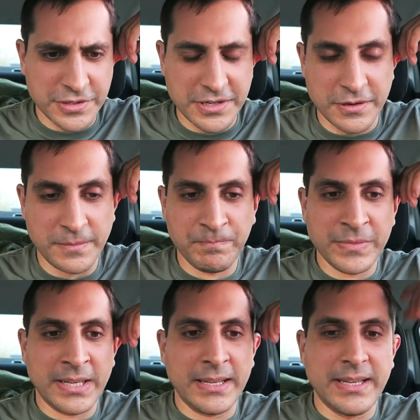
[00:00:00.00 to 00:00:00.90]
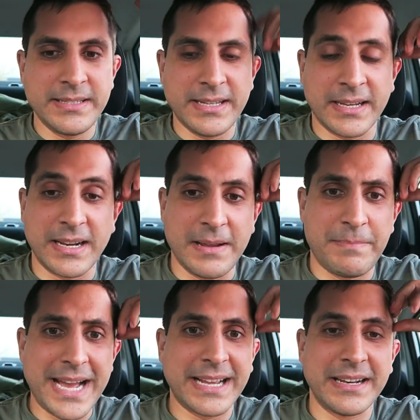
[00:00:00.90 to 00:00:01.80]
So he said, "Can I
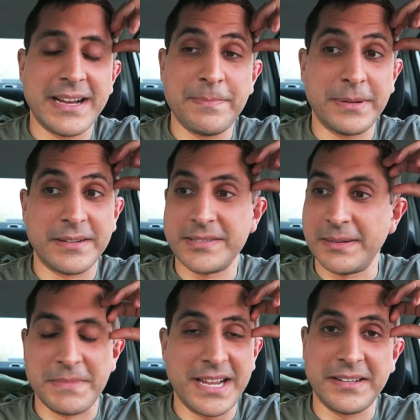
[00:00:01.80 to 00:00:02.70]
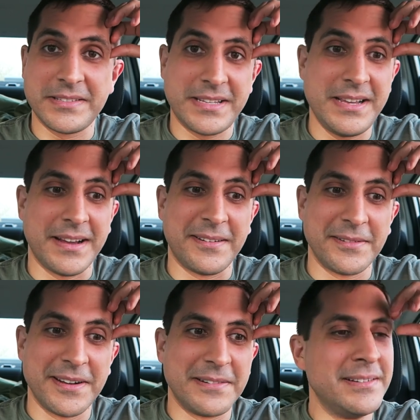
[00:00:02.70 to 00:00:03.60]
back it up?" And I was like, "Man, I'll see. I
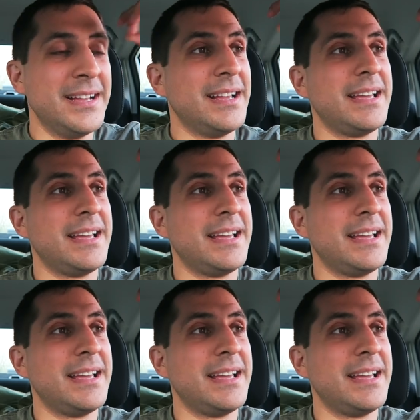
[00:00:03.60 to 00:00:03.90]
don't know."